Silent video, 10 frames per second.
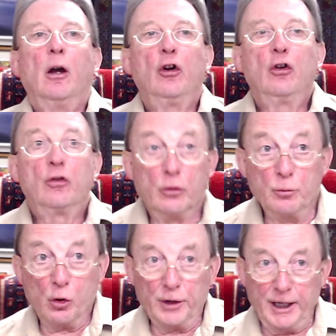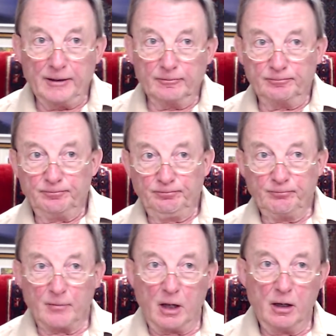Good morning,
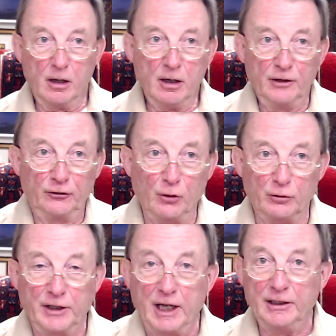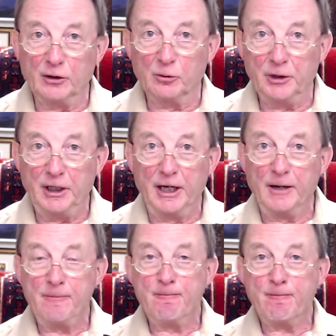it's Dr. Ken Gillman here,
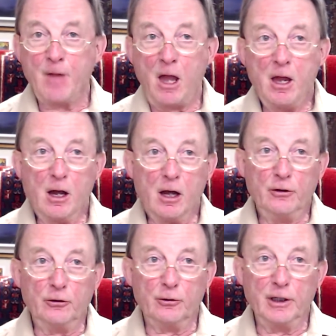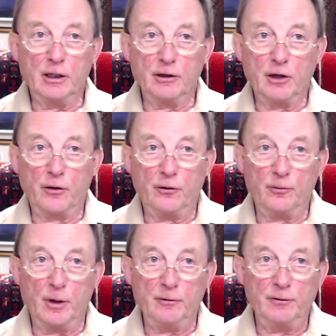doing another of
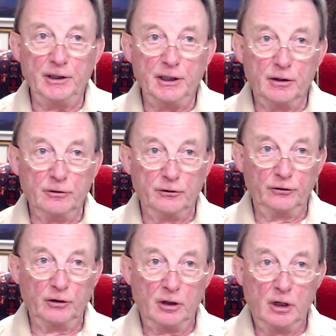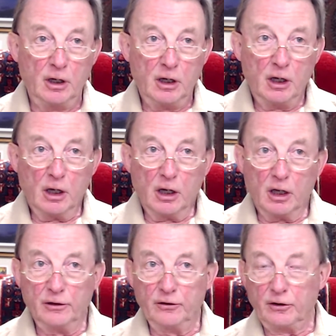my videos,
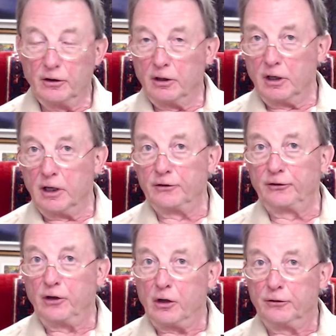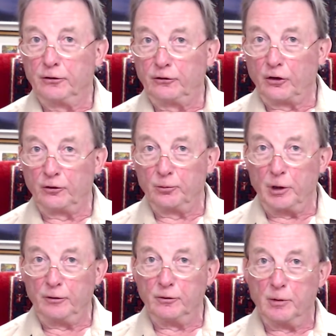and I'll start just by
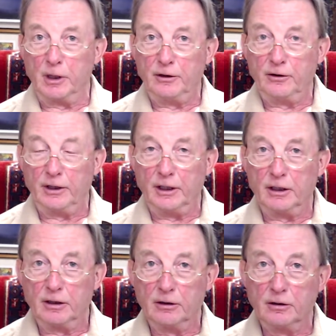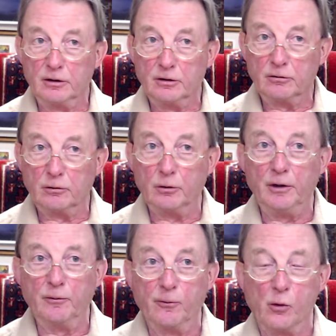reminding or
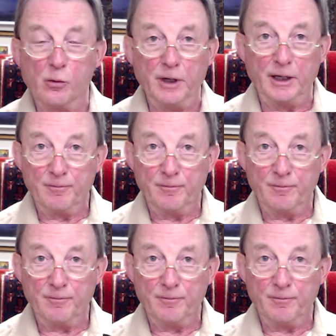informing